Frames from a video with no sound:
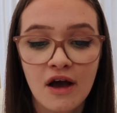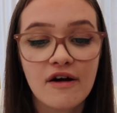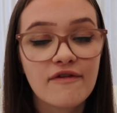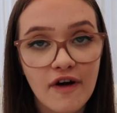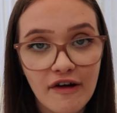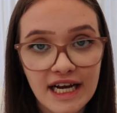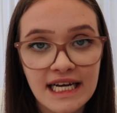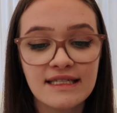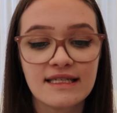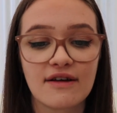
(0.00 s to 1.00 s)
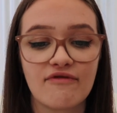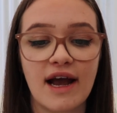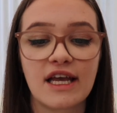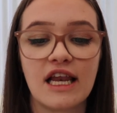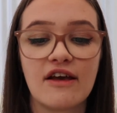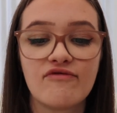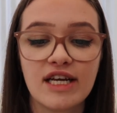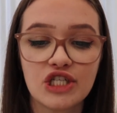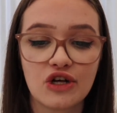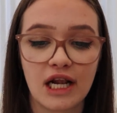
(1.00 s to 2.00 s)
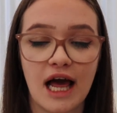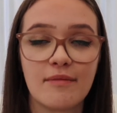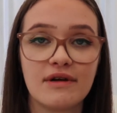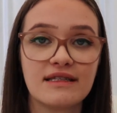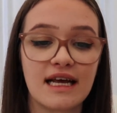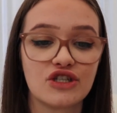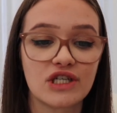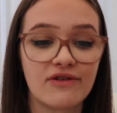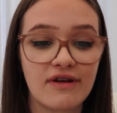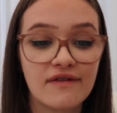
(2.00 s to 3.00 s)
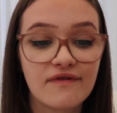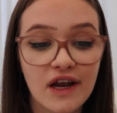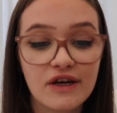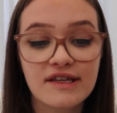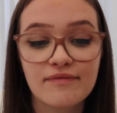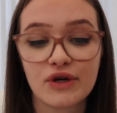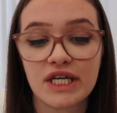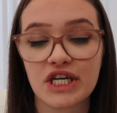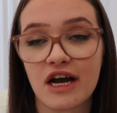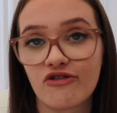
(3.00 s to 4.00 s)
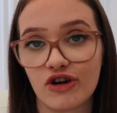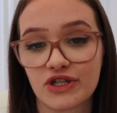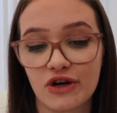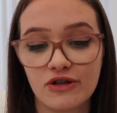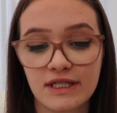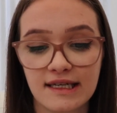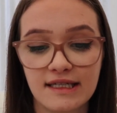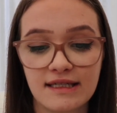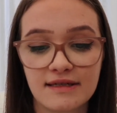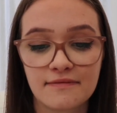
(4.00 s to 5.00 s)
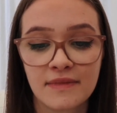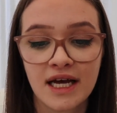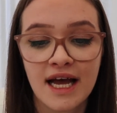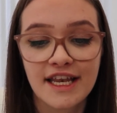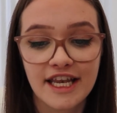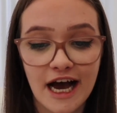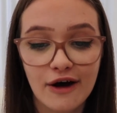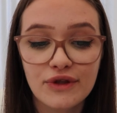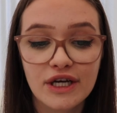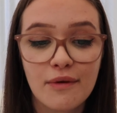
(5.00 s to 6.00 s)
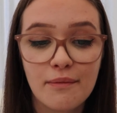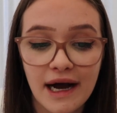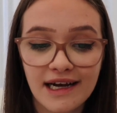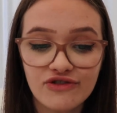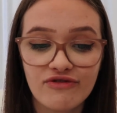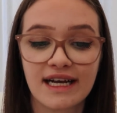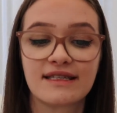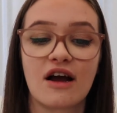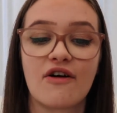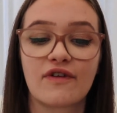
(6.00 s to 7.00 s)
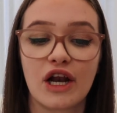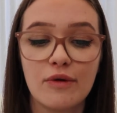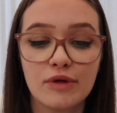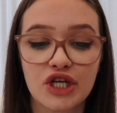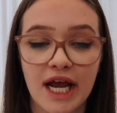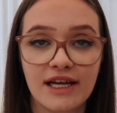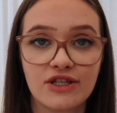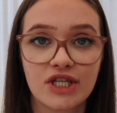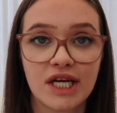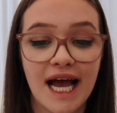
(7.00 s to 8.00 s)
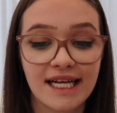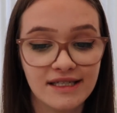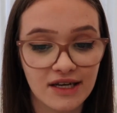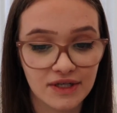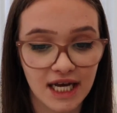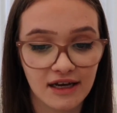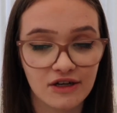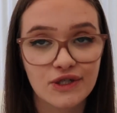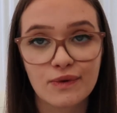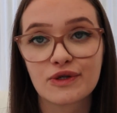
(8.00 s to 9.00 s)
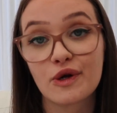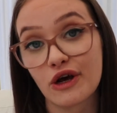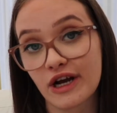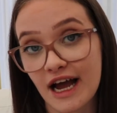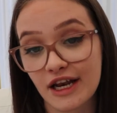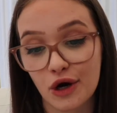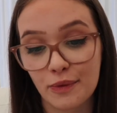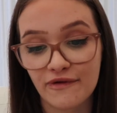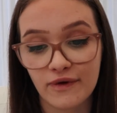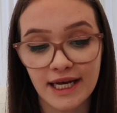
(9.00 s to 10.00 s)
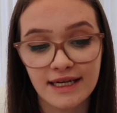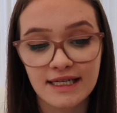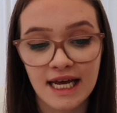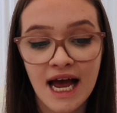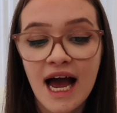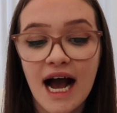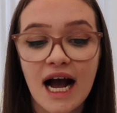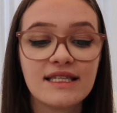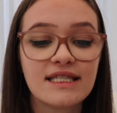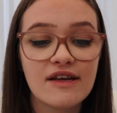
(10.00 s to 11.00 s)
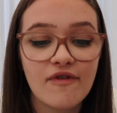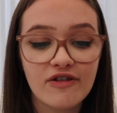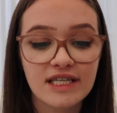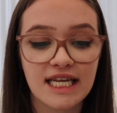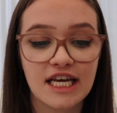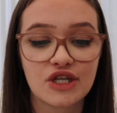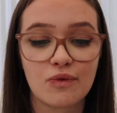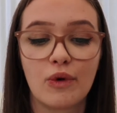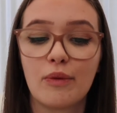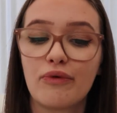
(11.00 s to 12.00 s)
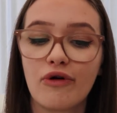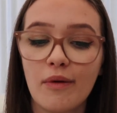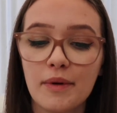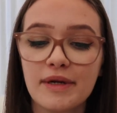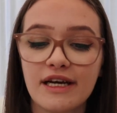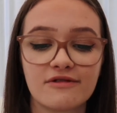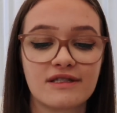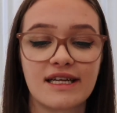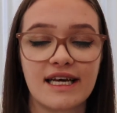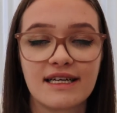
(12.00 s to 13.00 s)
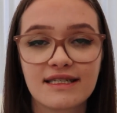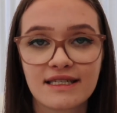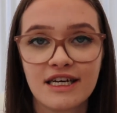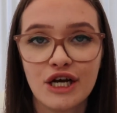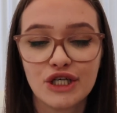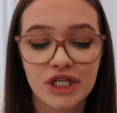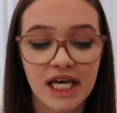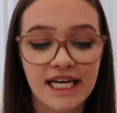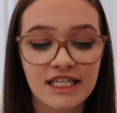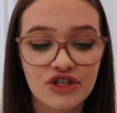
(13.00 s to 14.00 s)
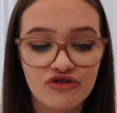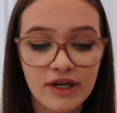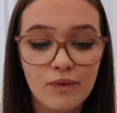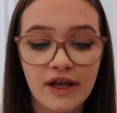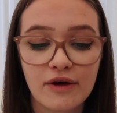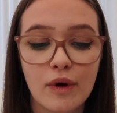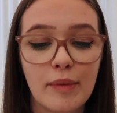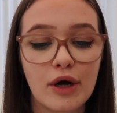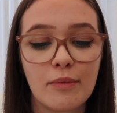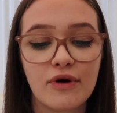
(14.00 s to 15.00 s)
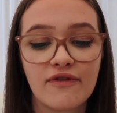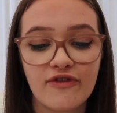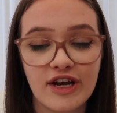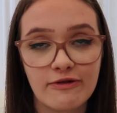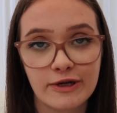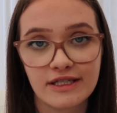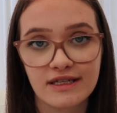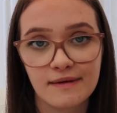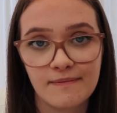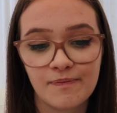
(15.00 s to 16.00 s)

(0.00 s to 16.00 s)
Forests regulate regional climates and generate flows of moisture across the continent. Now, the combined risk of global change, ENSO cycles, which we'll look at in a couple of weeks, and deforestation will probably alter this, so that extreme weather will become more frequent.